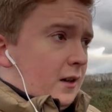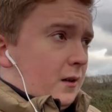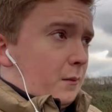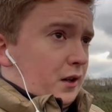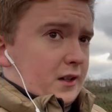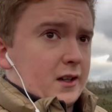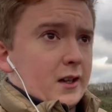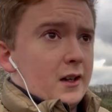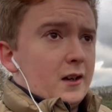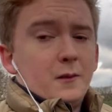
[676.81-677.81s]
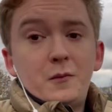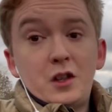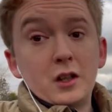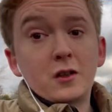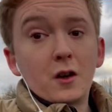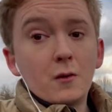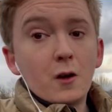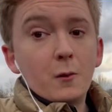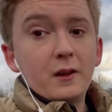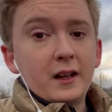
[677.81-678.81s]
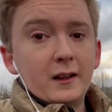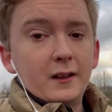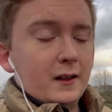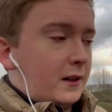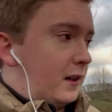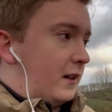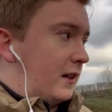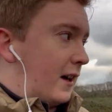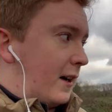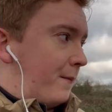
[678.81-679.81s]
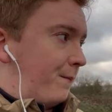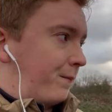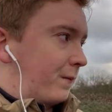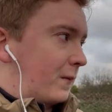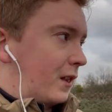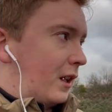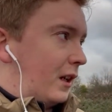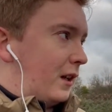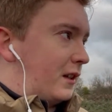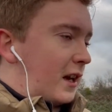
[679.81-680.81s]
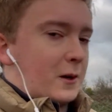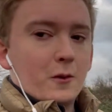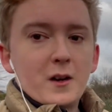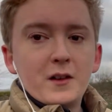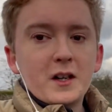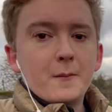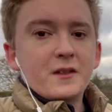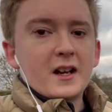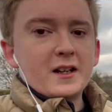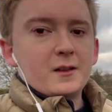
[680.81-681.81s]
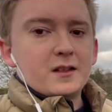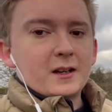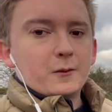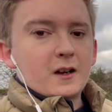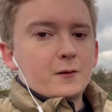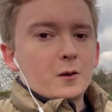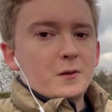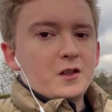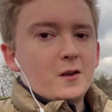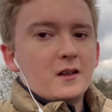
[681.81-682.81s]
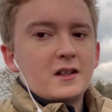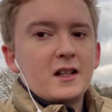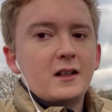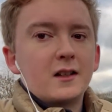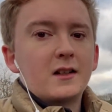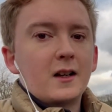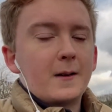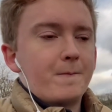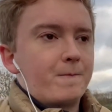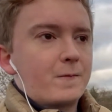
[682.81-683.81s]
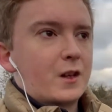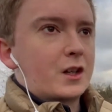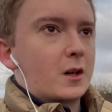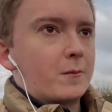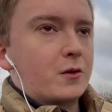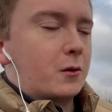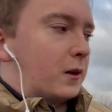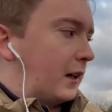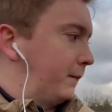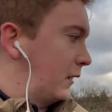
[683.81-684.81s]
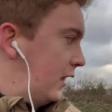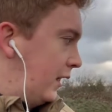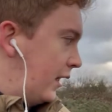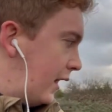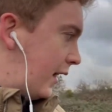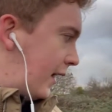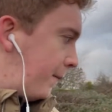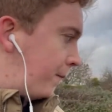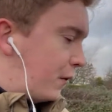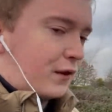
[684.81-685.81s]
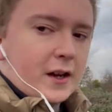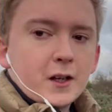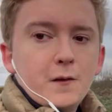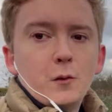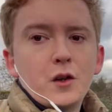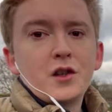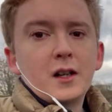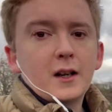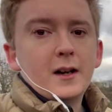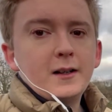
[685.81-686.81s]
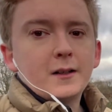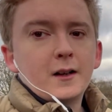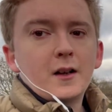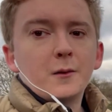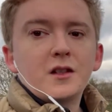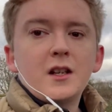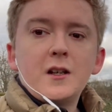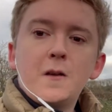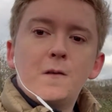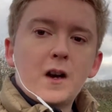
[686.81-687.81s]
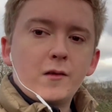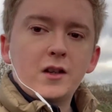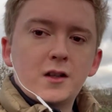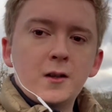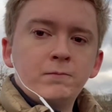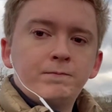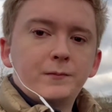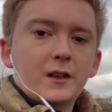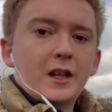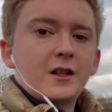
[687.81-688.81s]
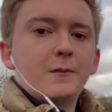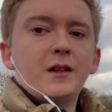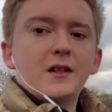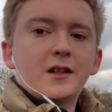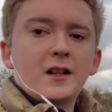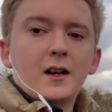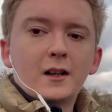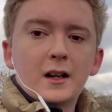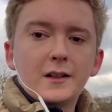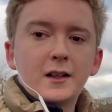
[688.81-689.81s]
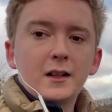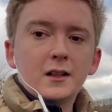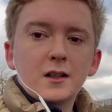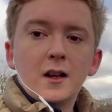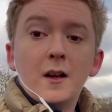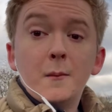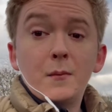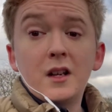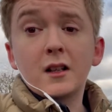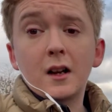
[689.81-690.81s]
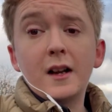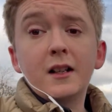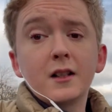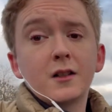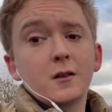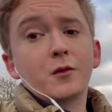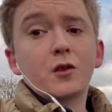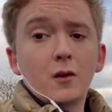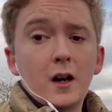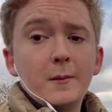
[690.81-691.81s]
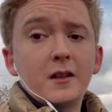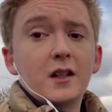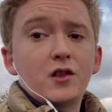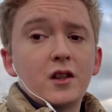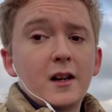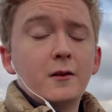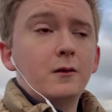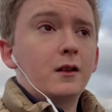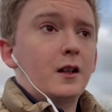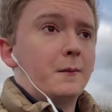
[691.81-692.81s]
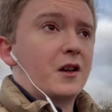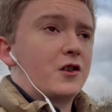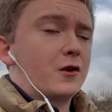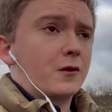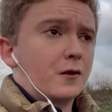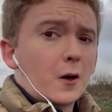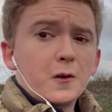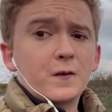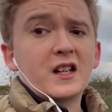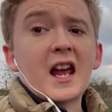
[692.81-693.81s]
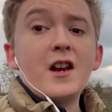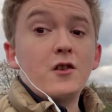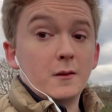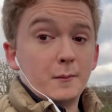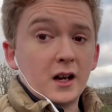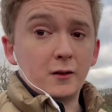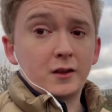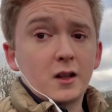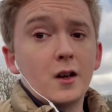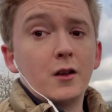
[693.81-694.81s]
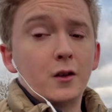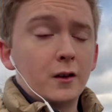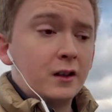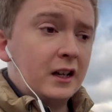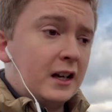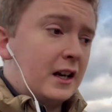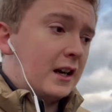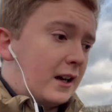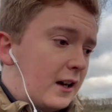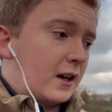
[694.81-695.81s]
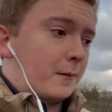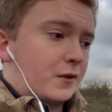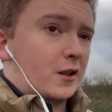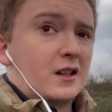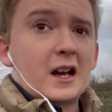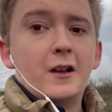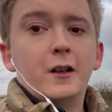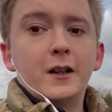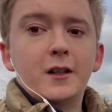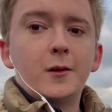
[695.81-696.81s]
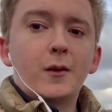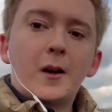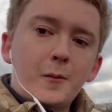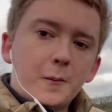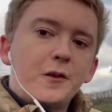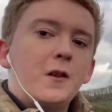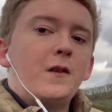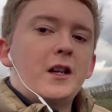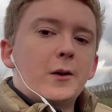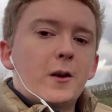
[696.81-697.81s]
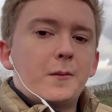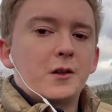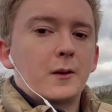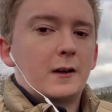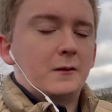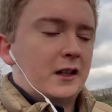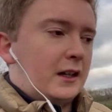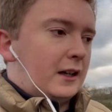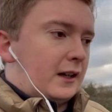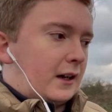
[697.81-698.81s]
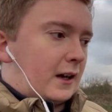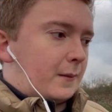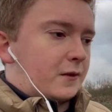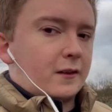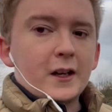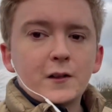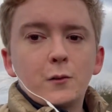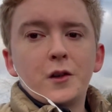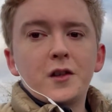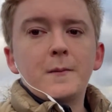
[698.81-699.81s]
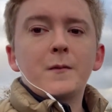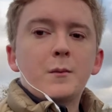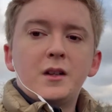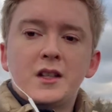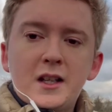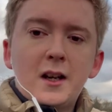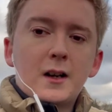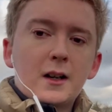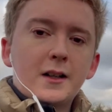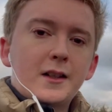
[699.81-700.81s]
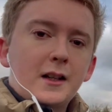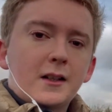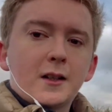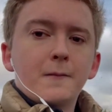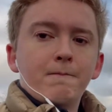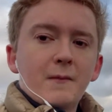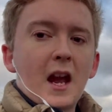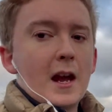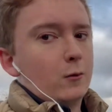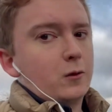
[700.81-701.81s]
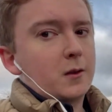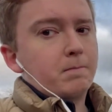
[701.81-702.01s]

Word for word: but we just got to roll with it, and um, take whatever comes at you, take whatever opportunity that, um, that comes your way. Um, but thank you for watching, guys, and I will see you very soon. This has been C R Classics. Please like, subscribe to this channel, and make sure your notification bell's turned on, um, so you get alerted when I pop a new video up as well. Um, so thanks for watching. It's been C R Classics, out.